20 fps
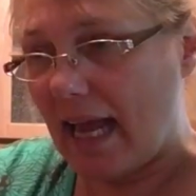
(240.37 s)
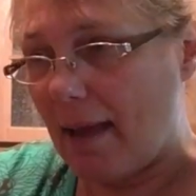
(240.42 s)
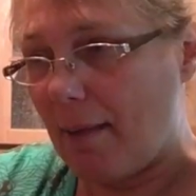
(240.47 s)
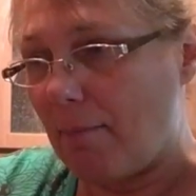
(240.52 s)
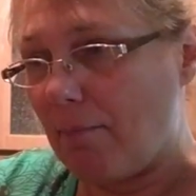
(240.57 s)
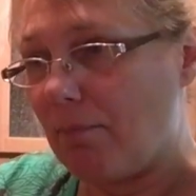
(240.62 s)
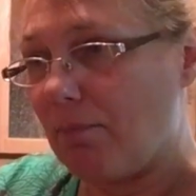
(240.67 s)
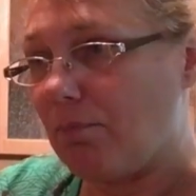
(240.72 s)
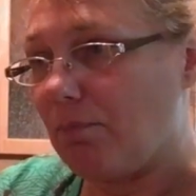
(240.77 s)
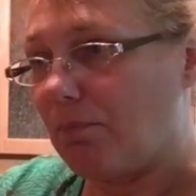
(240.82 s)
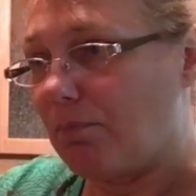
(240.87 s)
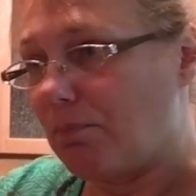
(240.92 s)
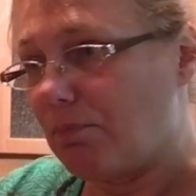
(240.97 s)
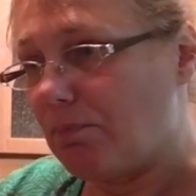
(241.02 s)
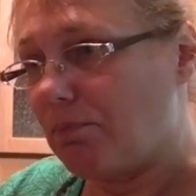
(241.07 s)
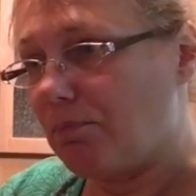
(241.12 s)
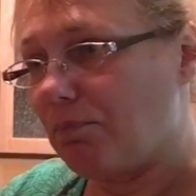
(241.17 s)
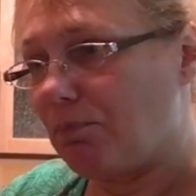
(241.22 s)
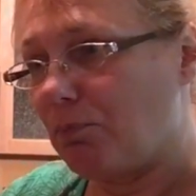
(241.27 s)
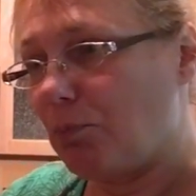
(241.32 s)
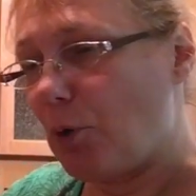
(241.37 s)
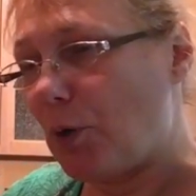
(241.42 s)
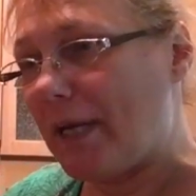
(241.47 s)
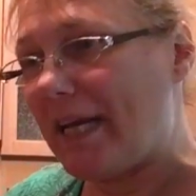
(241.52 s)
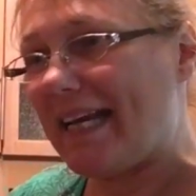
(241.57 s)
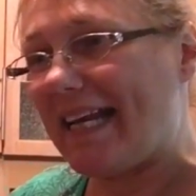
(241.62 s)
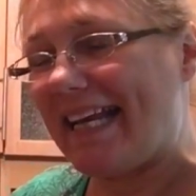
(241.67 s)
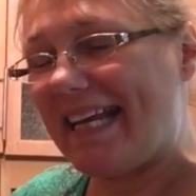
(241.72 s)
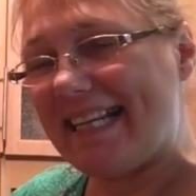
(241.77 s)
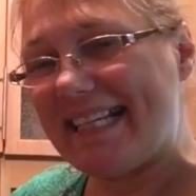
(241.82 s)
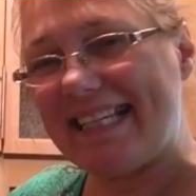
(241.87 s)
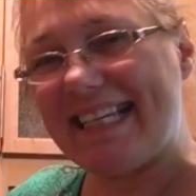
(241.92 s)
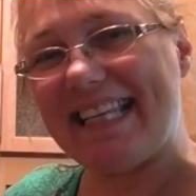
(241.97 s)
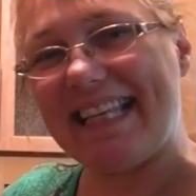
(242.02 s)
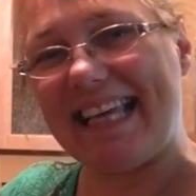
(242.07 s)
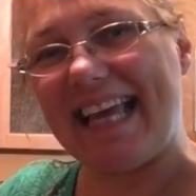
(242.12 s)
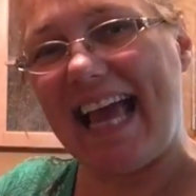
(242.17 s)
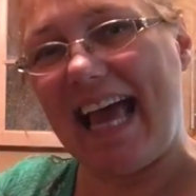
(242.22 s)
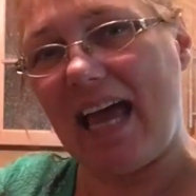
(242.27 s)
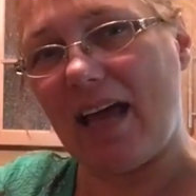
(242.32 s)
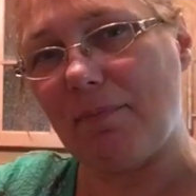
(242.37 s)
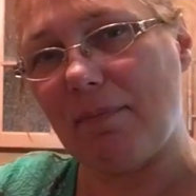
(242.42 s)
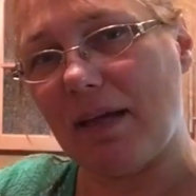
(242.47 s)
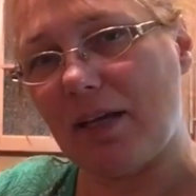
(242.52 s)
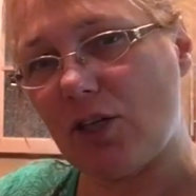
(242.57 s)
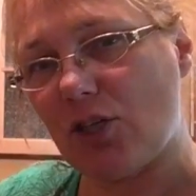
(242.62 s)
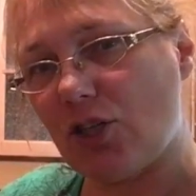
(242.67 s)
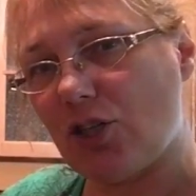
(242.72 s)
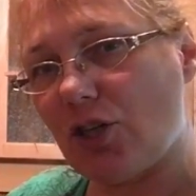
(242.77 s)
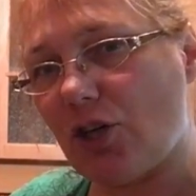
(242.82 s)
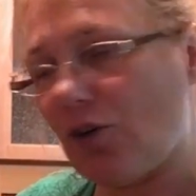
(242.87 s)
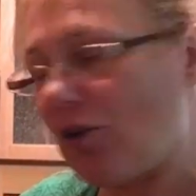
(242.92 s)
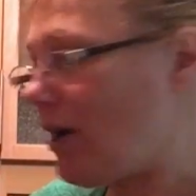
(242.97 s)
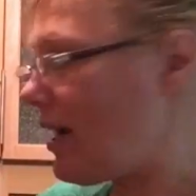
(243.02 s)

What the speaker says: I put it into the egg mixture,